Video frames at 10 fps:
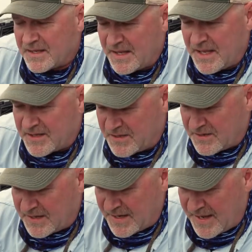it
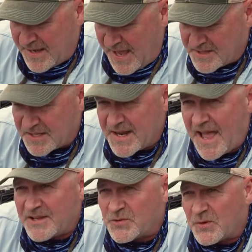has a
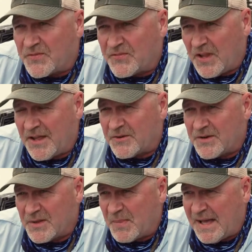natural flutter
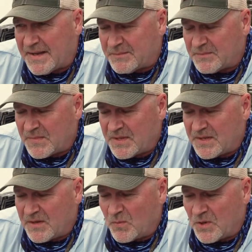to the bottom,
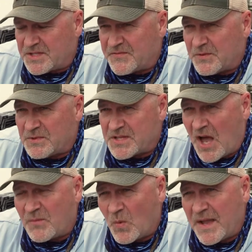which if it was
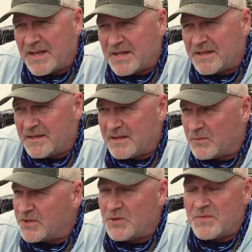unweighted, it
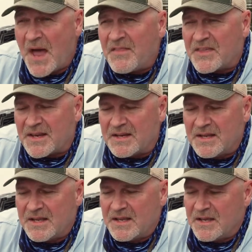would do nothing.
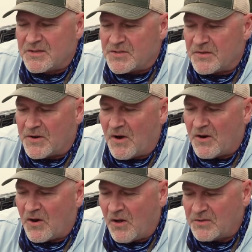So there
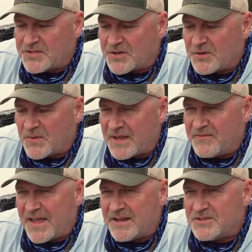are also
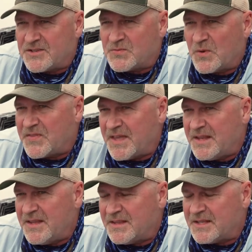advantages
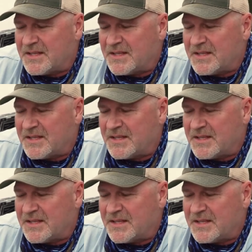within the